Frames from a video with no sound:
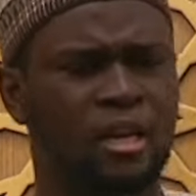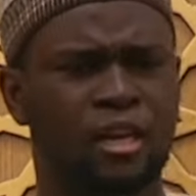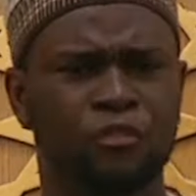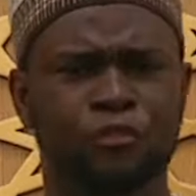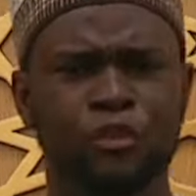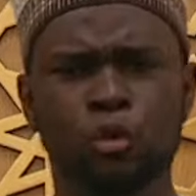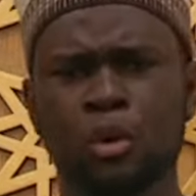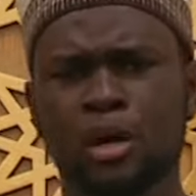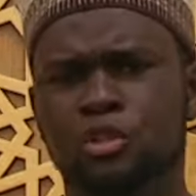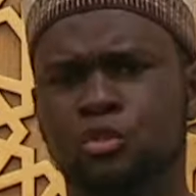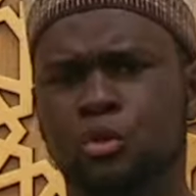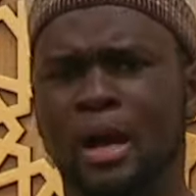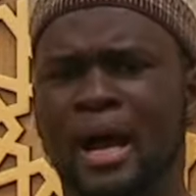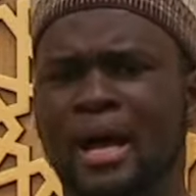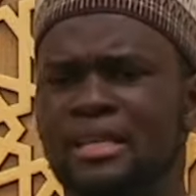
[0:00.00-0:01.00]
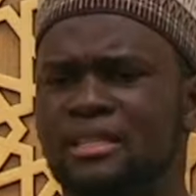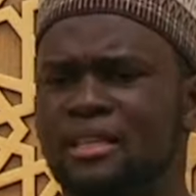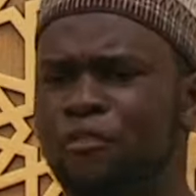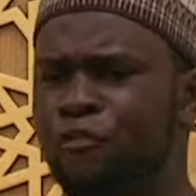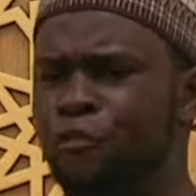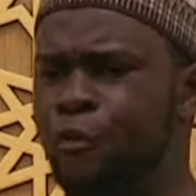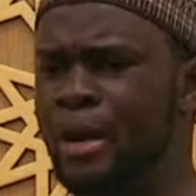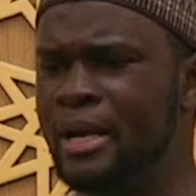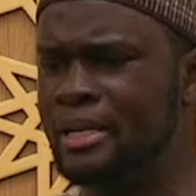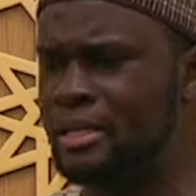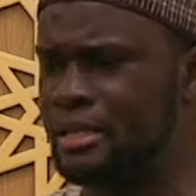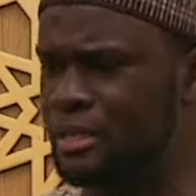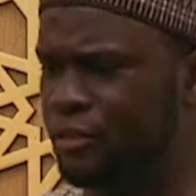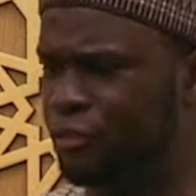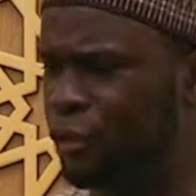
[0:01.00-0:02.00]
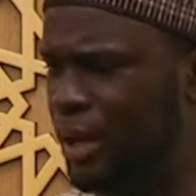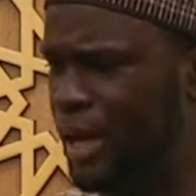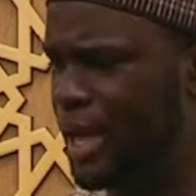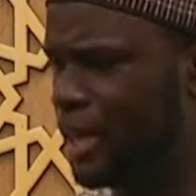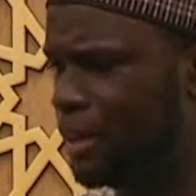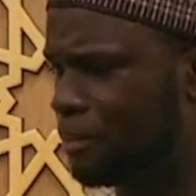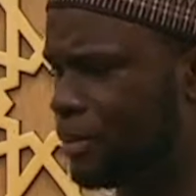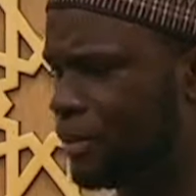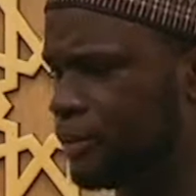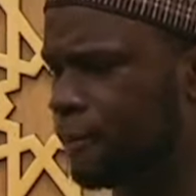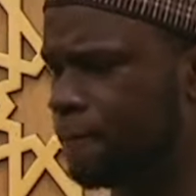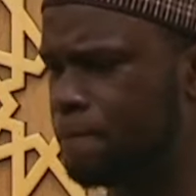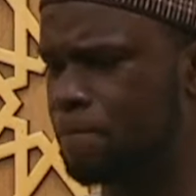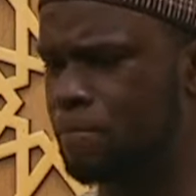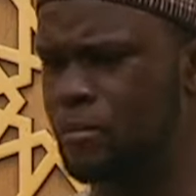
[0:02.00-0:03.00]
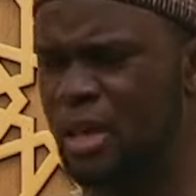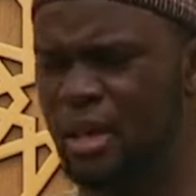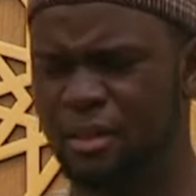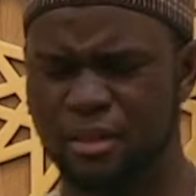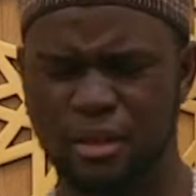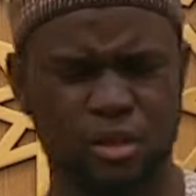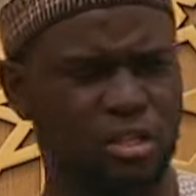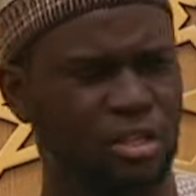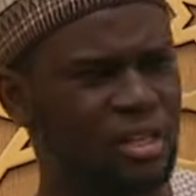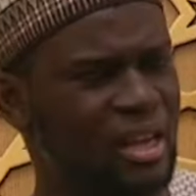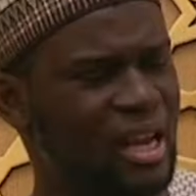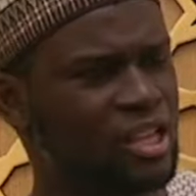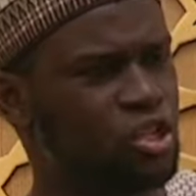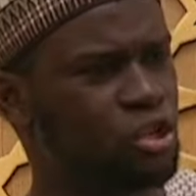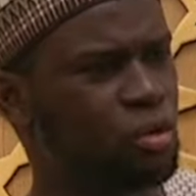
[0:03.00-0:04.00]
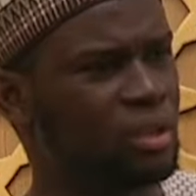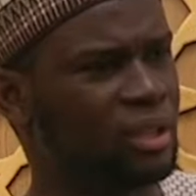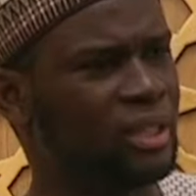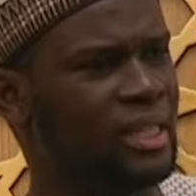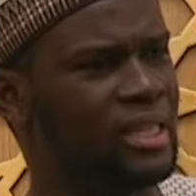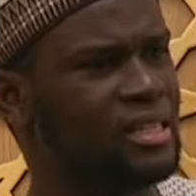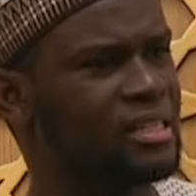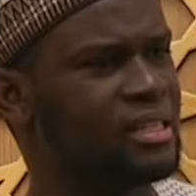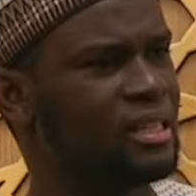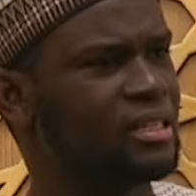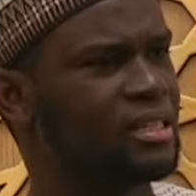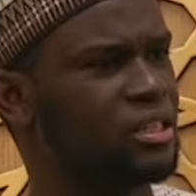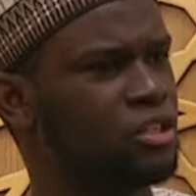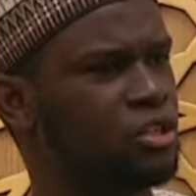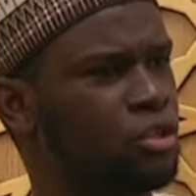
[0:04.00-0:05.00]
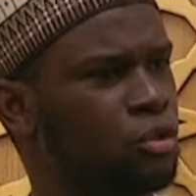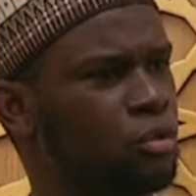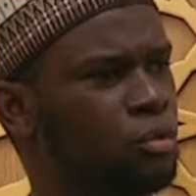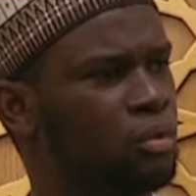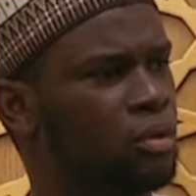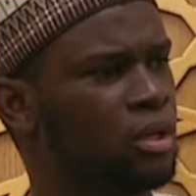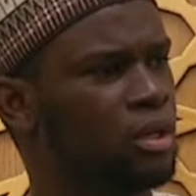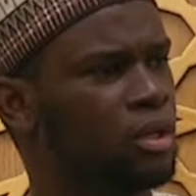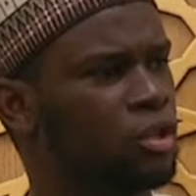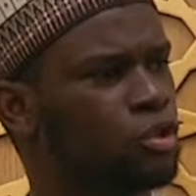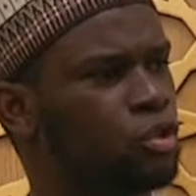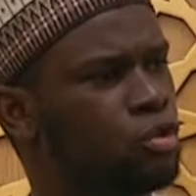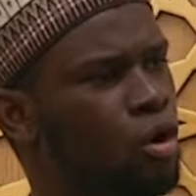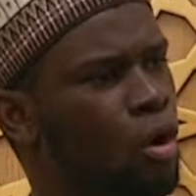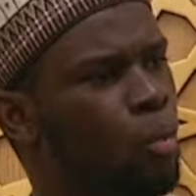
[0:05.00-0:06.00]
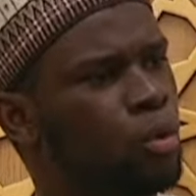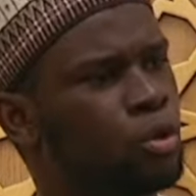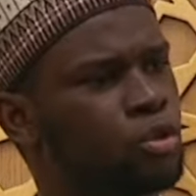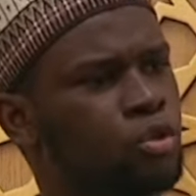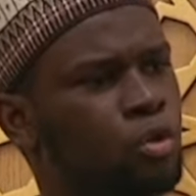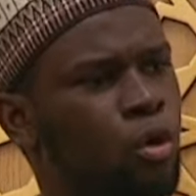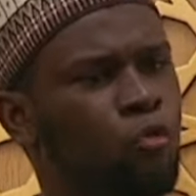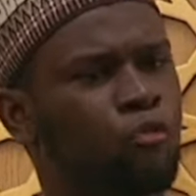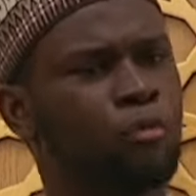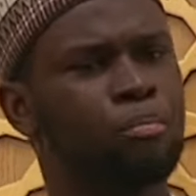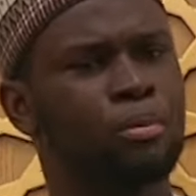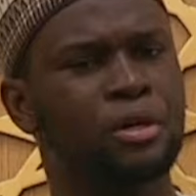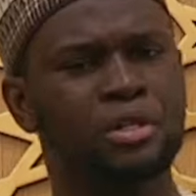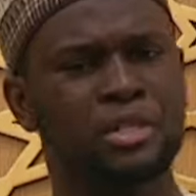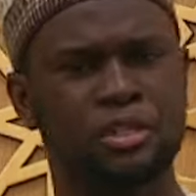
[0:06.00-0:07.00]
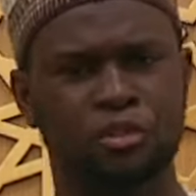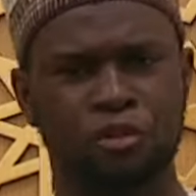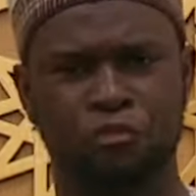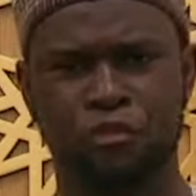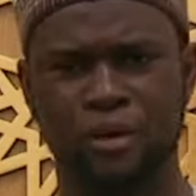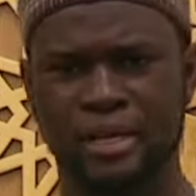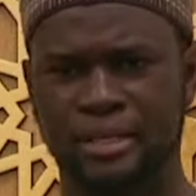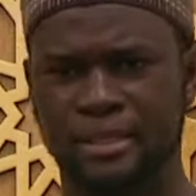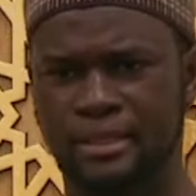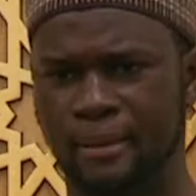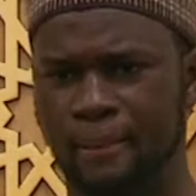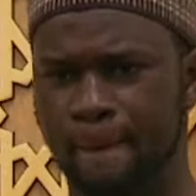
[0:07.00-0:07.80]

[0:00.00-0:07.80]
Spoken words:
If you were to ask a friend for help, there is a natural instinct in you to not want to overburden your friend.